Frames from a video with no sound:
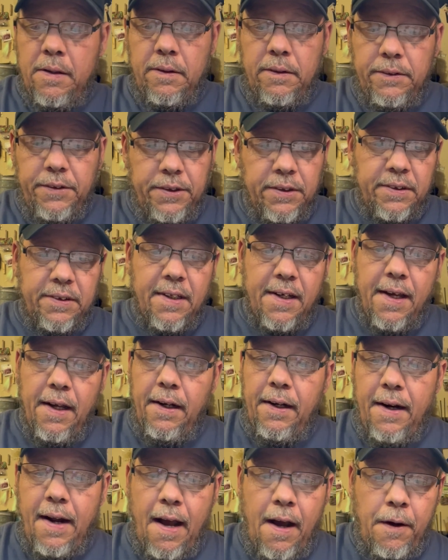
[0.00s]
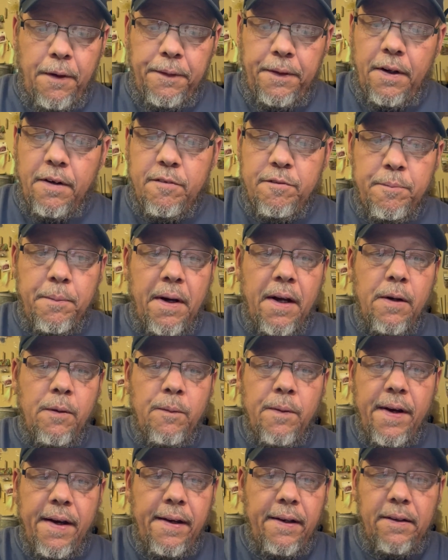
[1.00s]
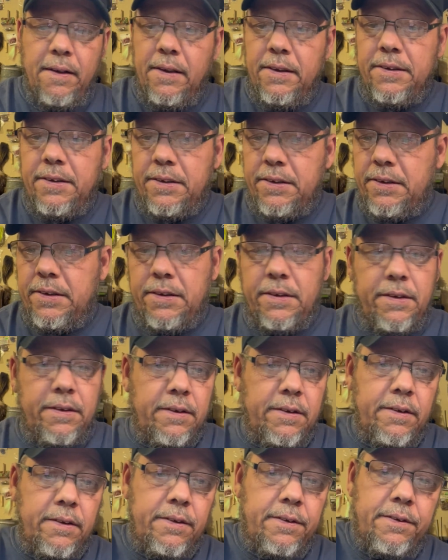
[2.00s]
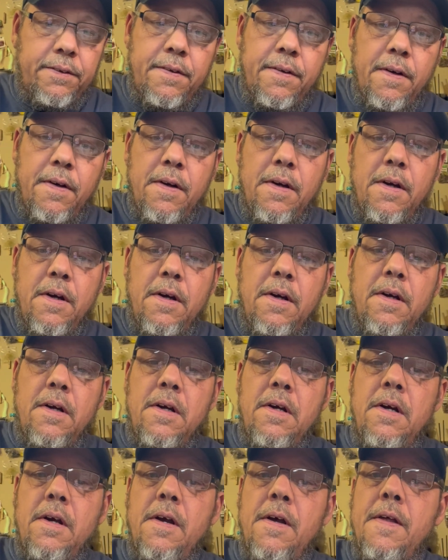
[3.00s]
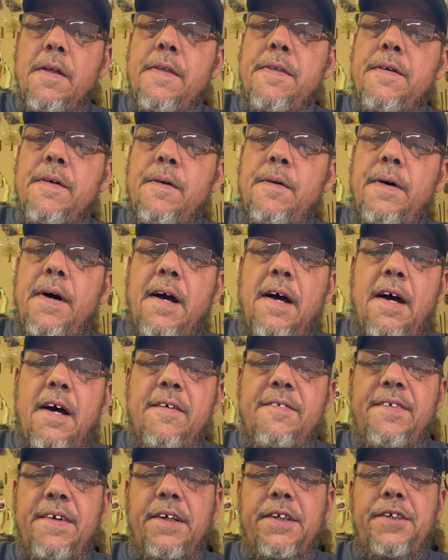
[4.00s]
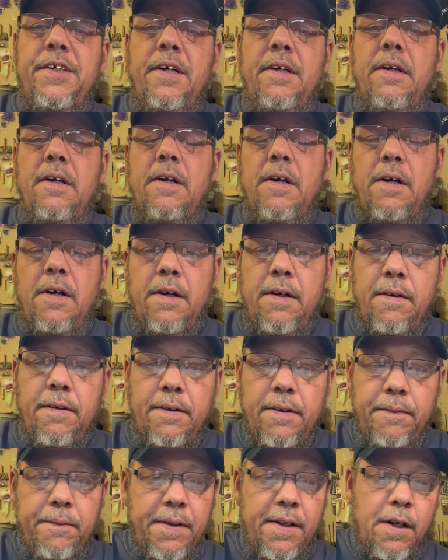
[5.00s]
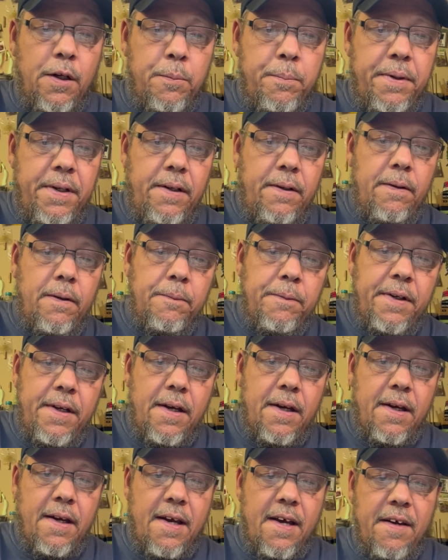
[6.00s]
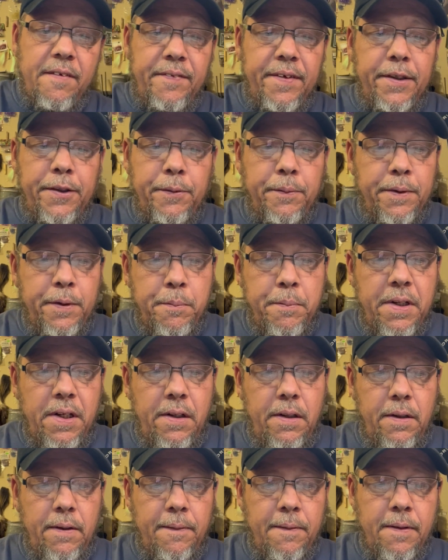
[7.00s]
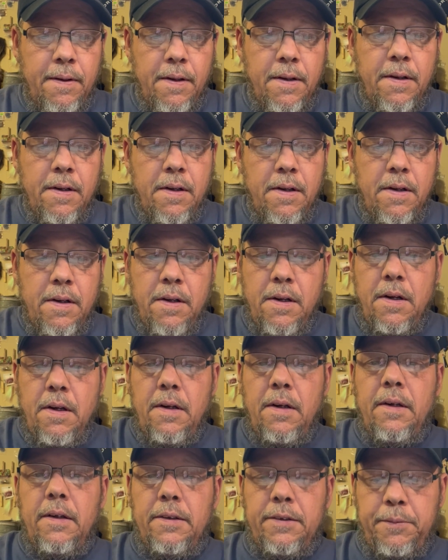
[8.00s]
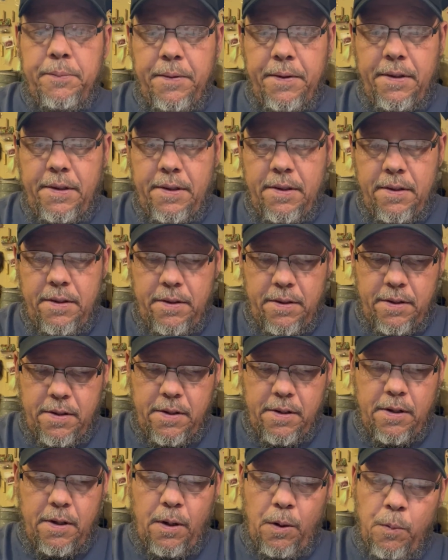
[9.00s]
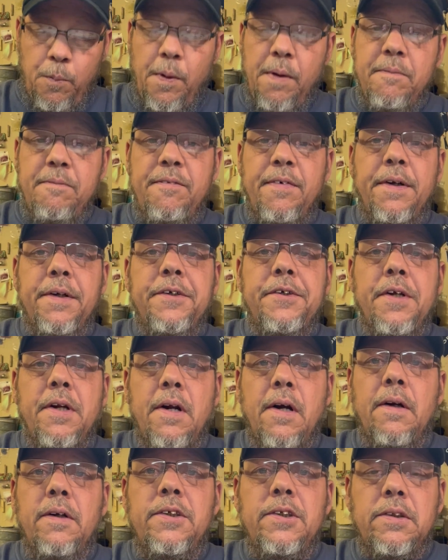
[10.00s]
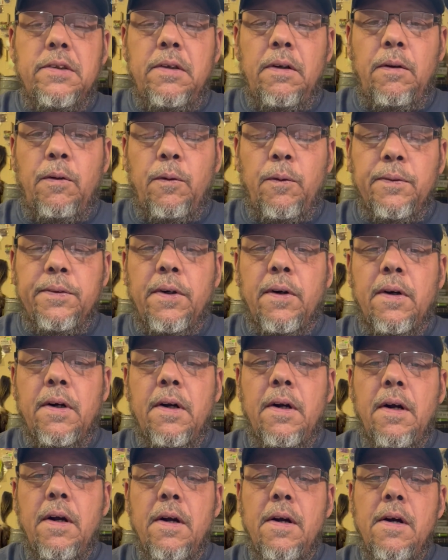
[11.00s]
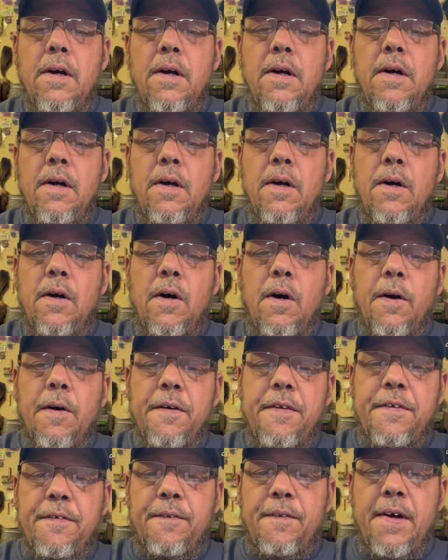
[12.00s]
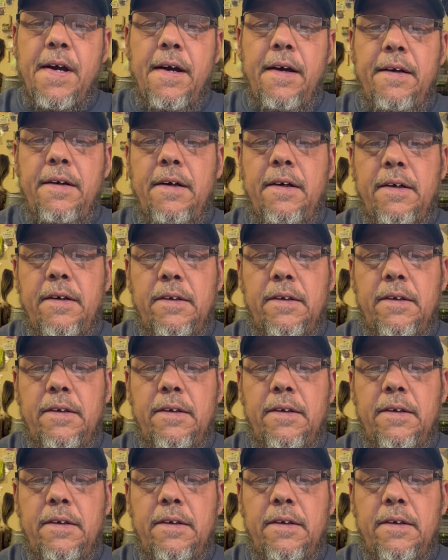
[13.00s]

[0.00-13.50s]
Just to get it out of my way, let's throw a half hitch it. We got a bead on. We can't half hitch with a bead. Let's put a whip finish in there just to hold our thread.